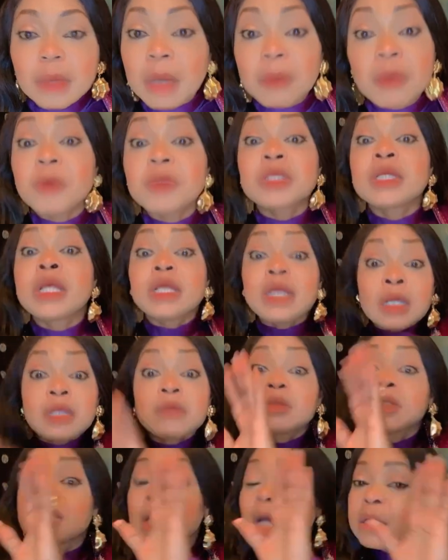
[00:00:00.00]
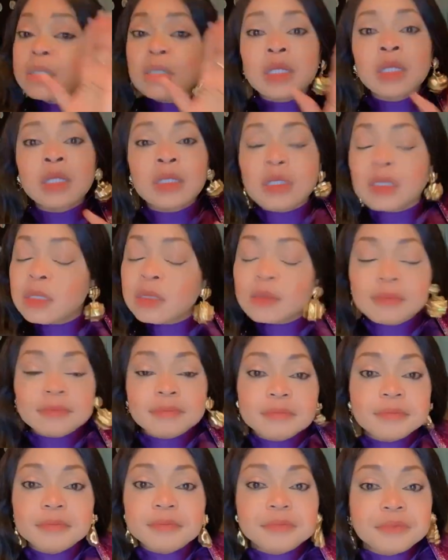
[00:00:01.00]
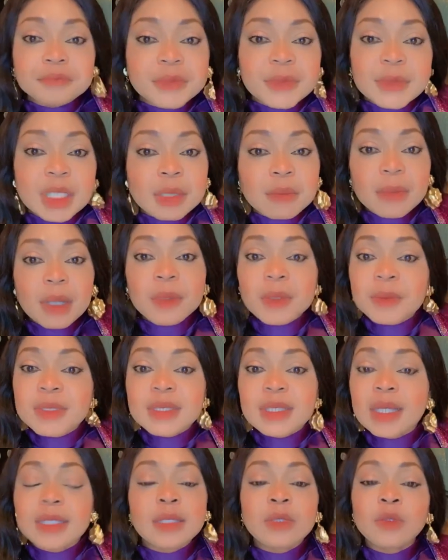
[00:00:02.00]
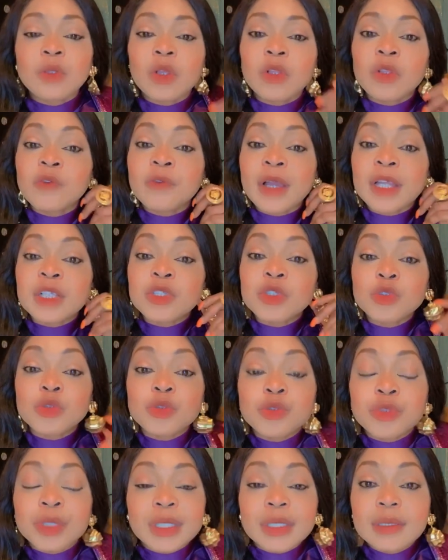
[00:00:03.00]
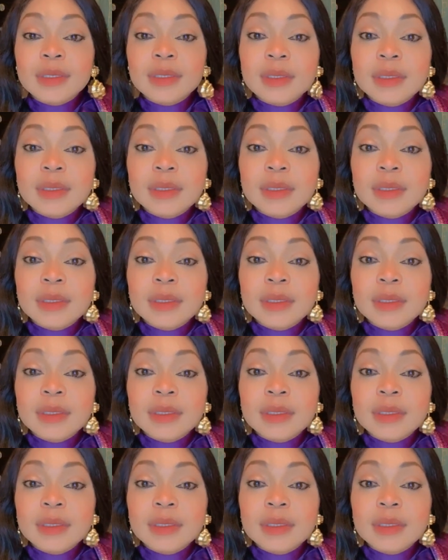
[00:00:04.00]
My mommy said, yeah, she can take it. My mommy said, none of our children,